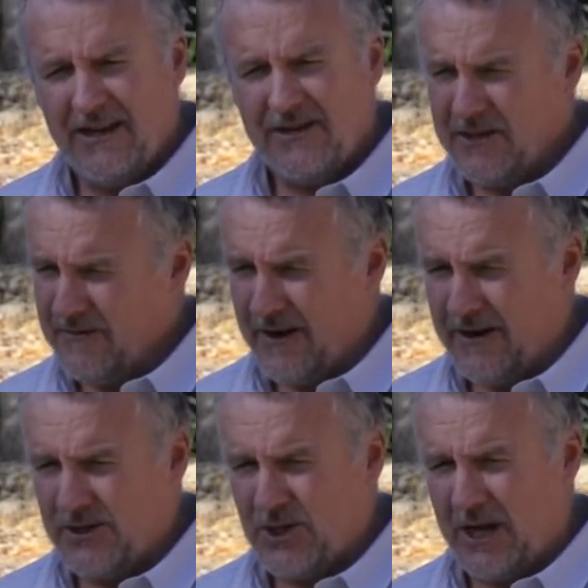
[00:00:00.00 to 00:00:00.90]
Still
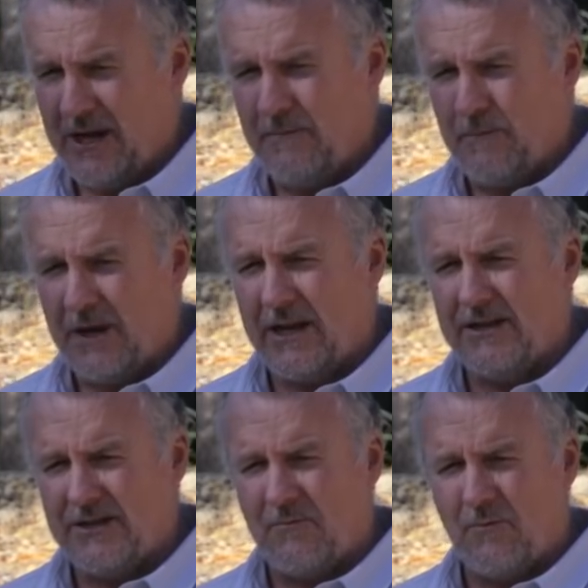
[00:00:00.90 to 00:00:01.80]
very cheap, but
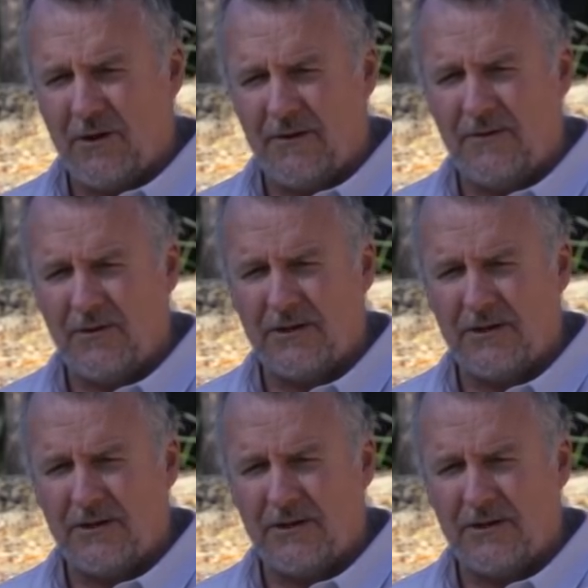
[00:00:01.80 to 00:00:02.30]
is it worth your